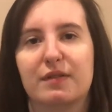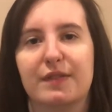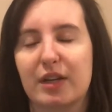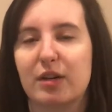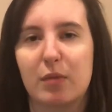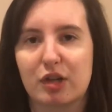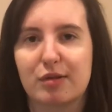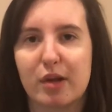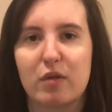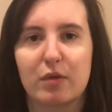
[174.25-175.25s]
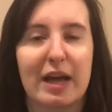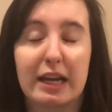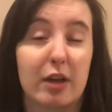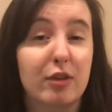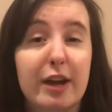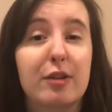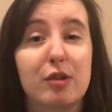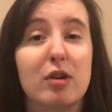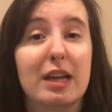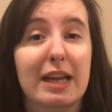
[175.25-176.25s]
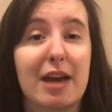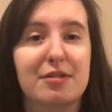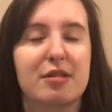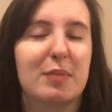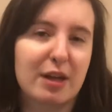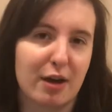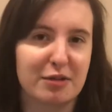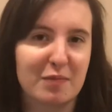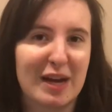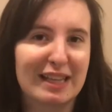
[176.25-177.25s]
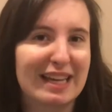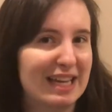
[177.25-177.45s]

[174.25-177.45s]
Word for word: very much so from any other character I'll get cast as because of my like